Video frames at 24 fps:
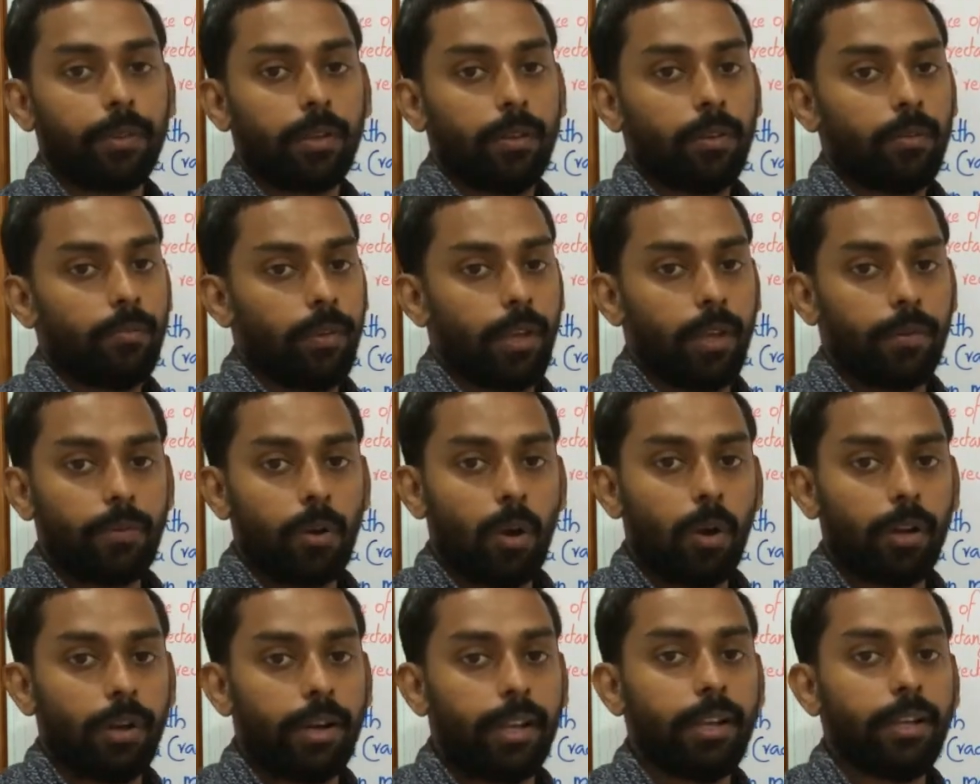We have
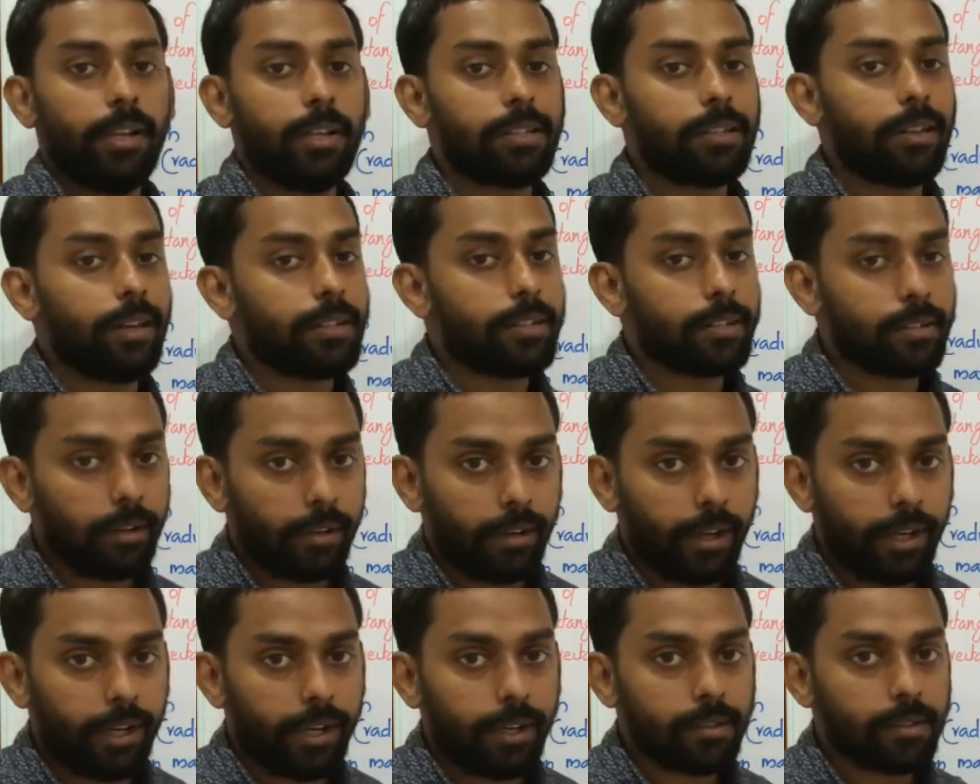already initialized
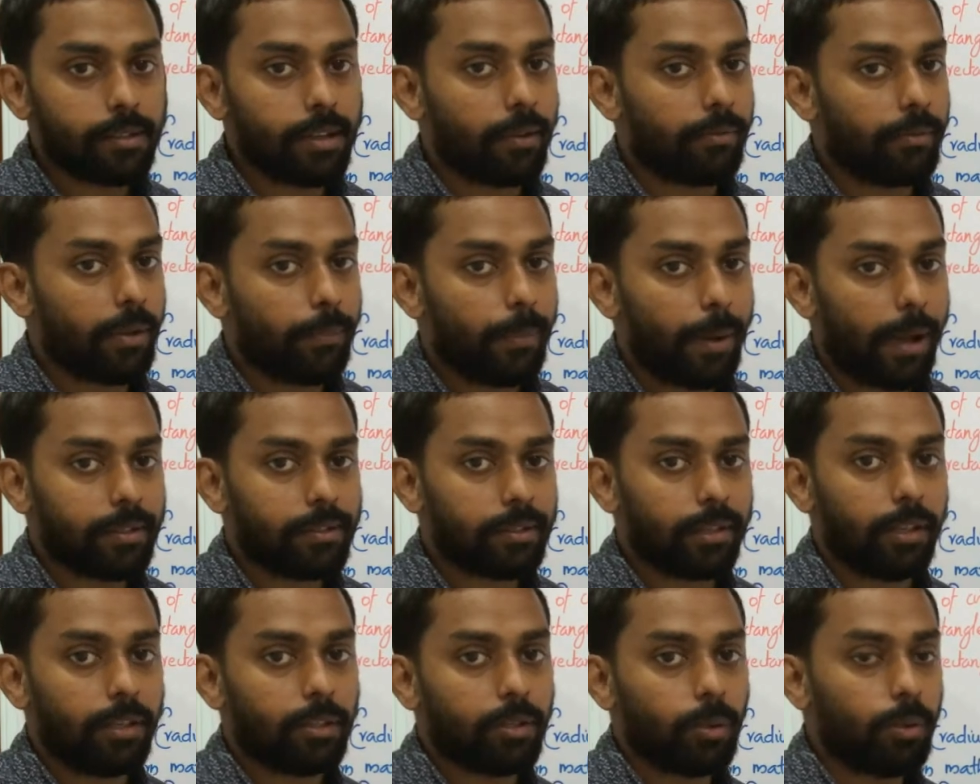radius and we are
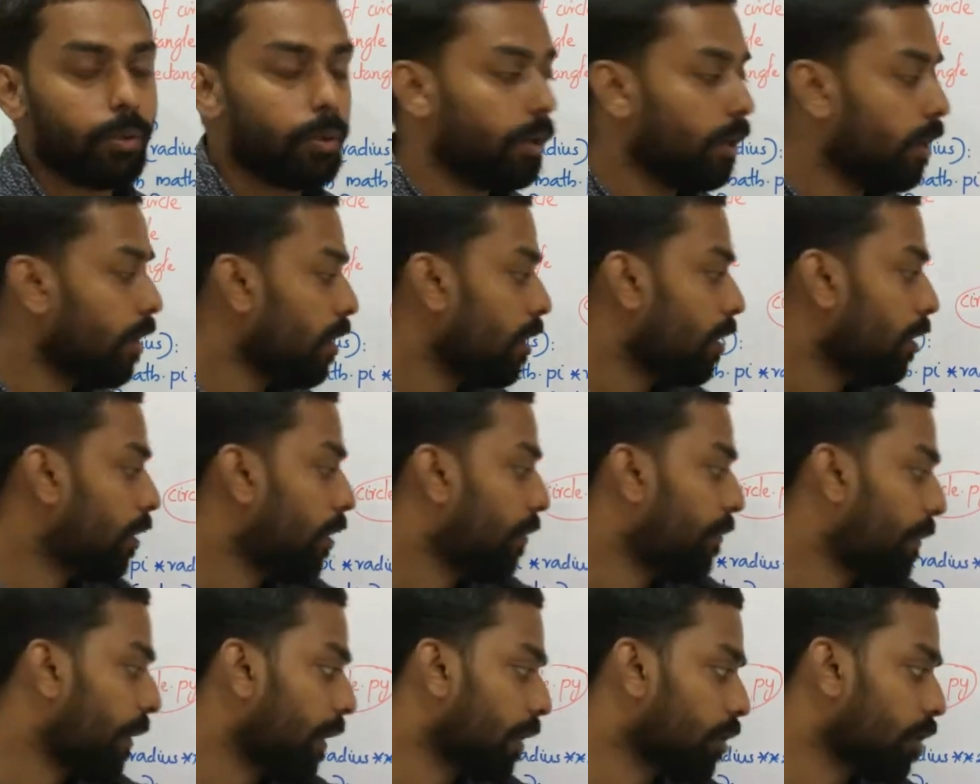passing it to the
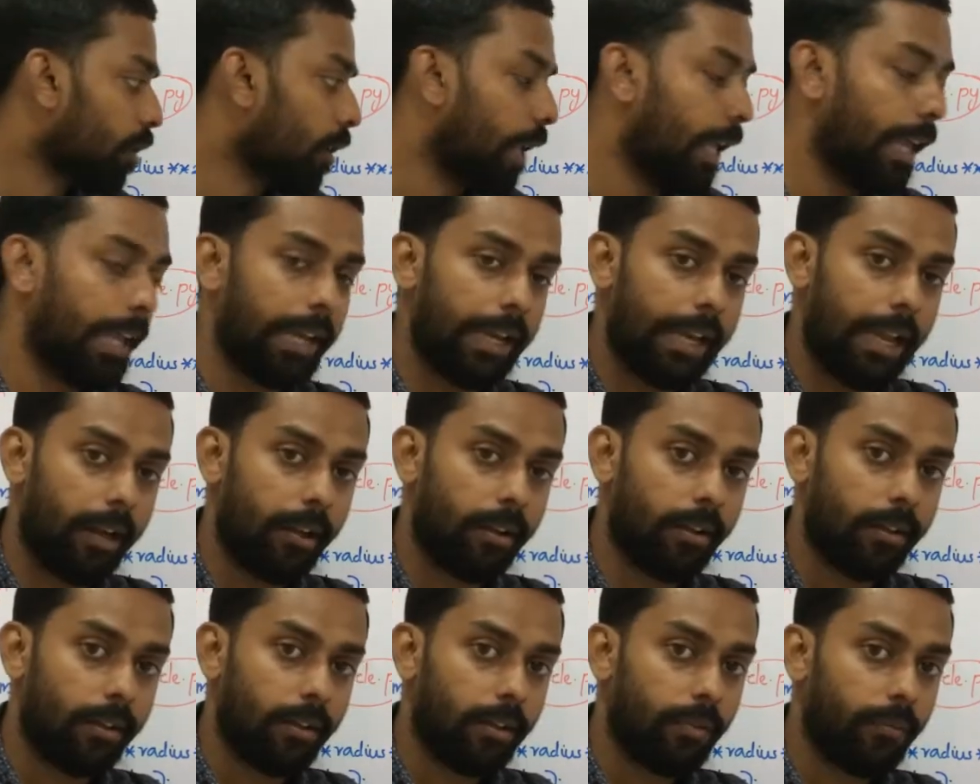function
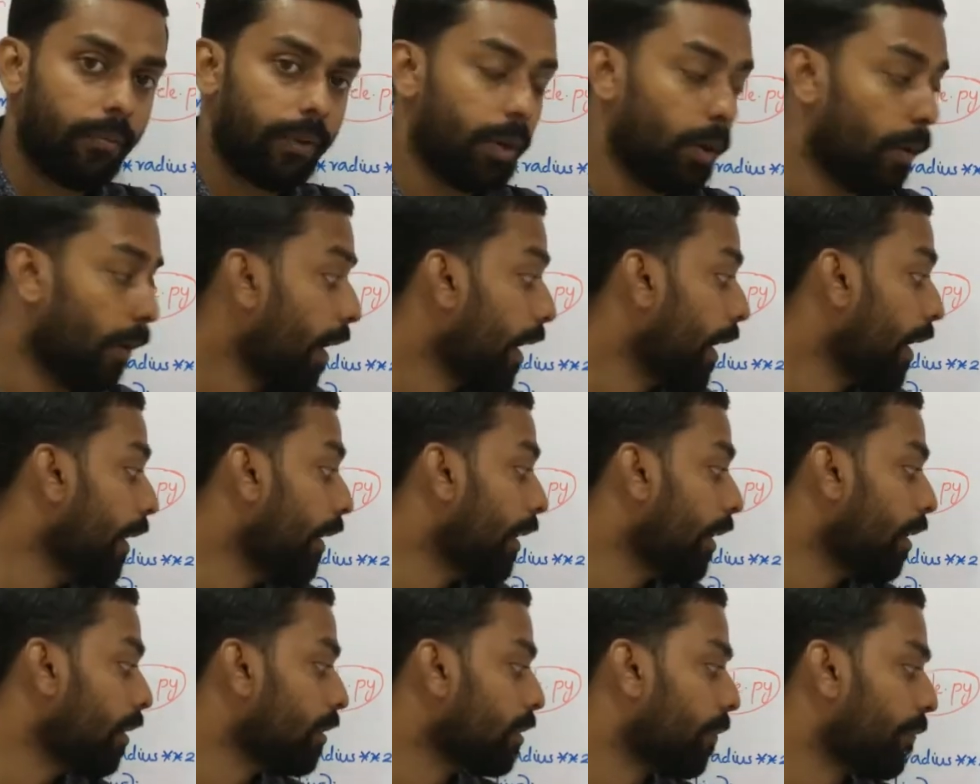area. We know
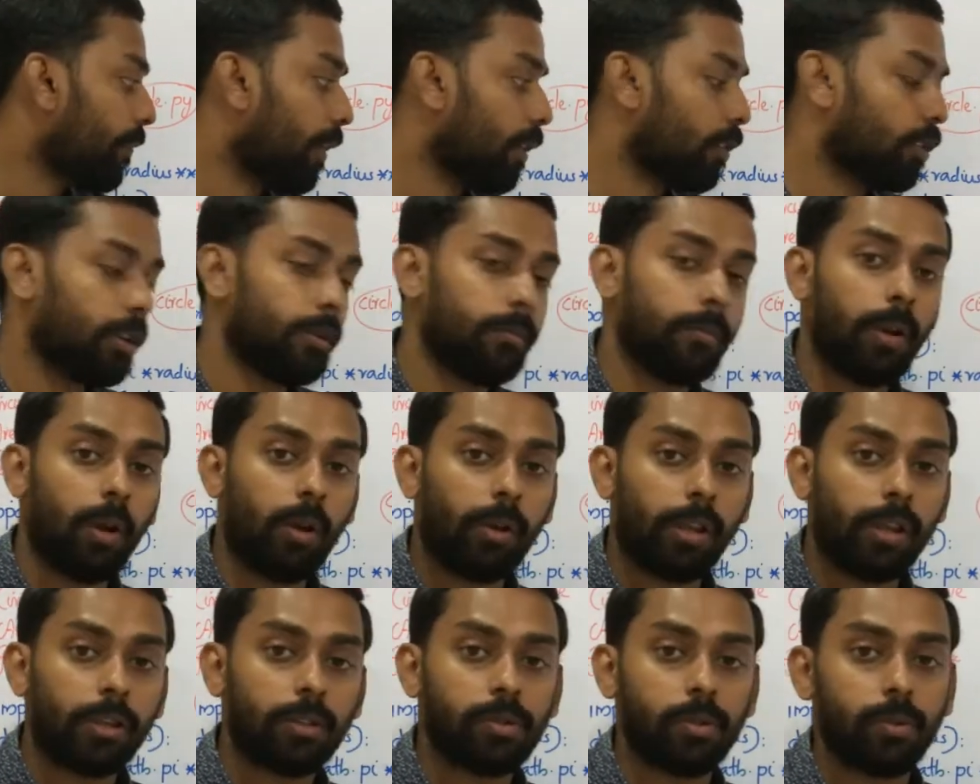area is a function
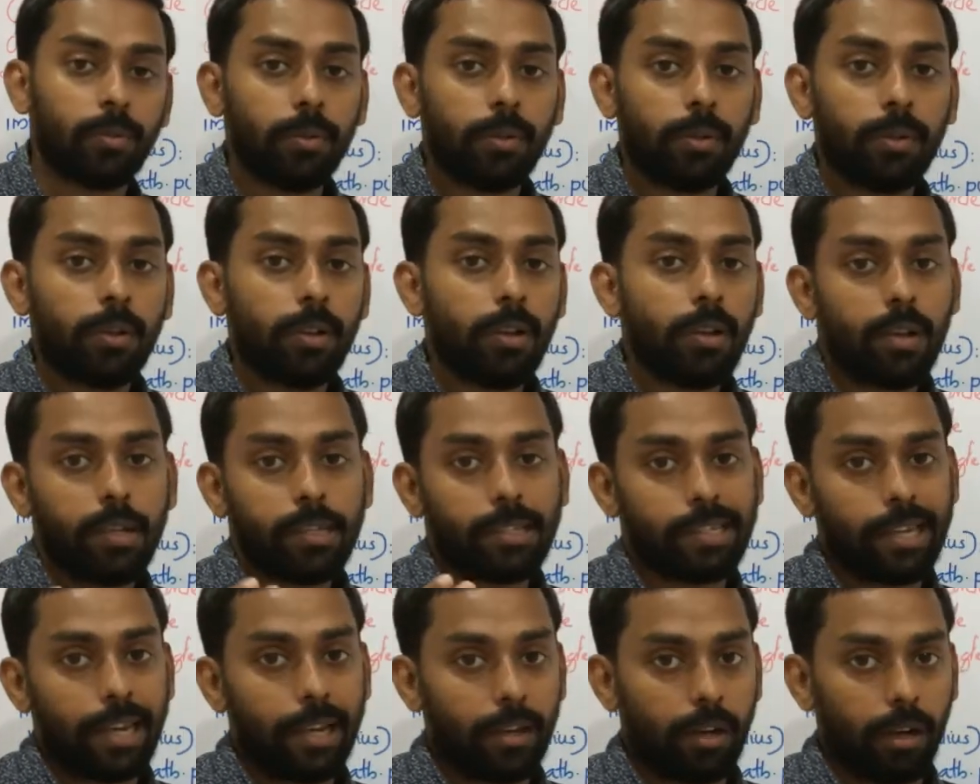belonging to
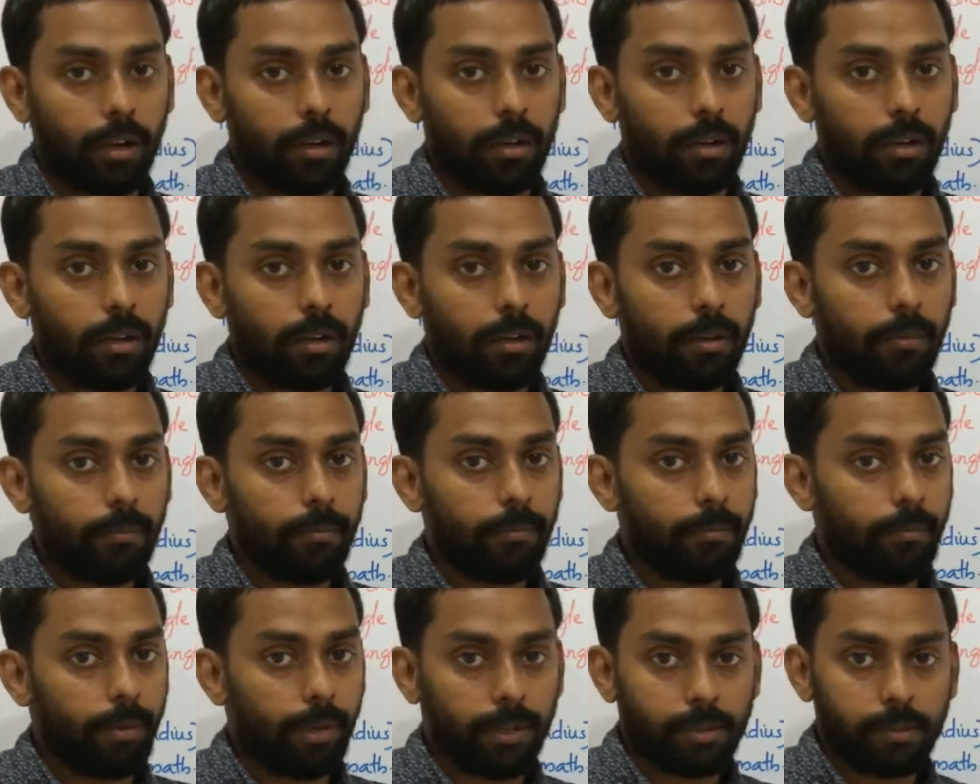circle
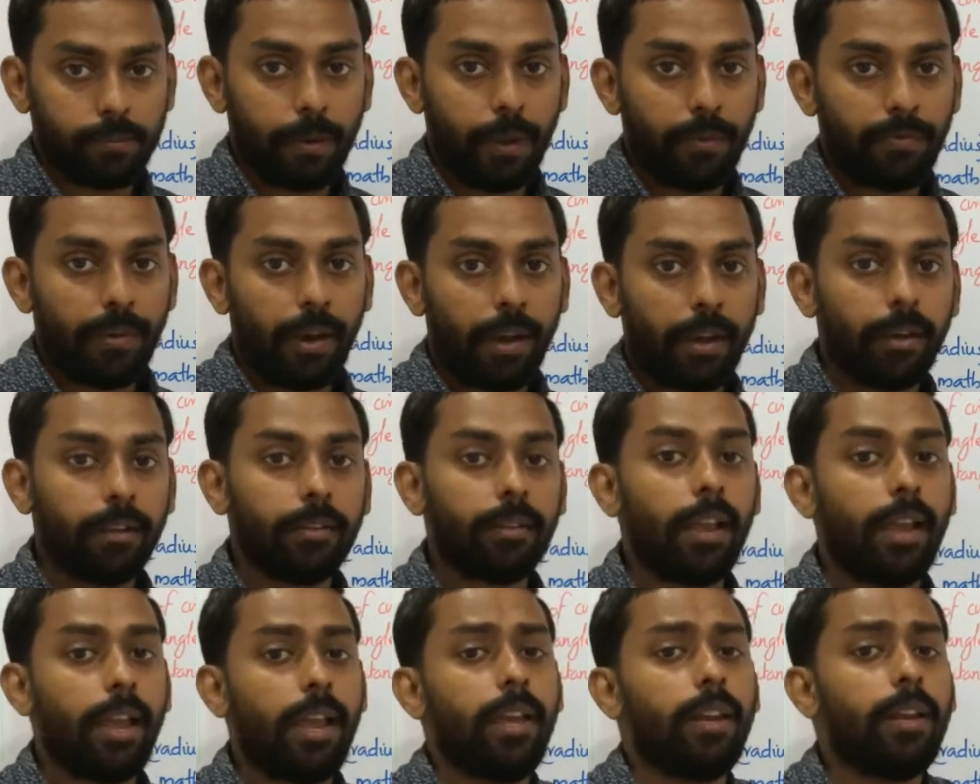because we are finding
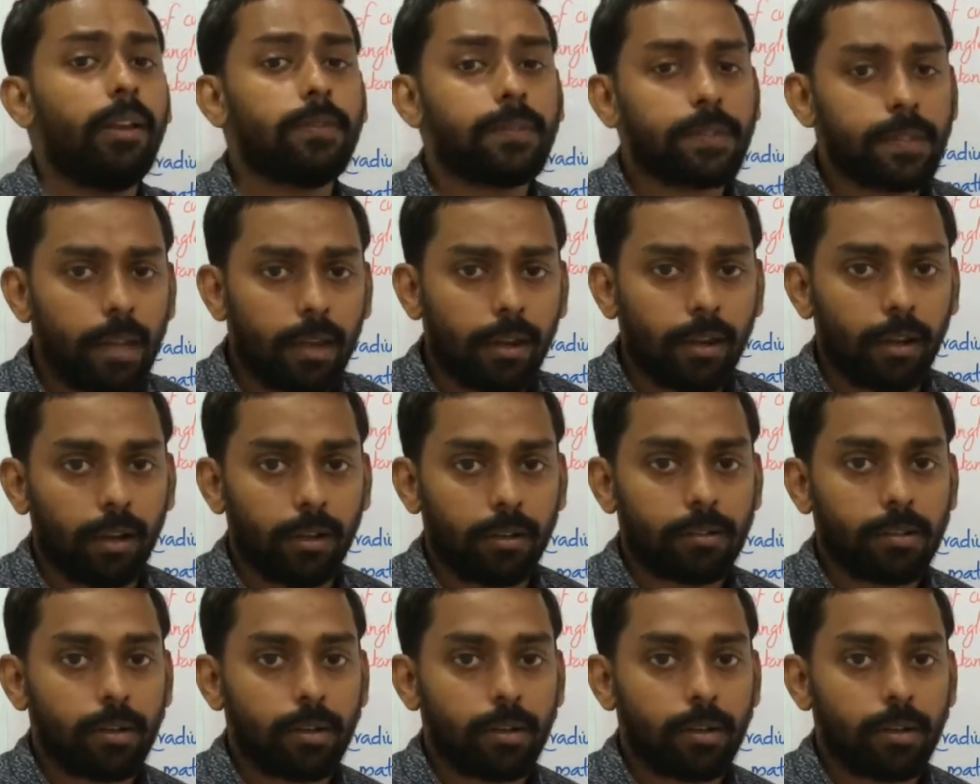the area of circle.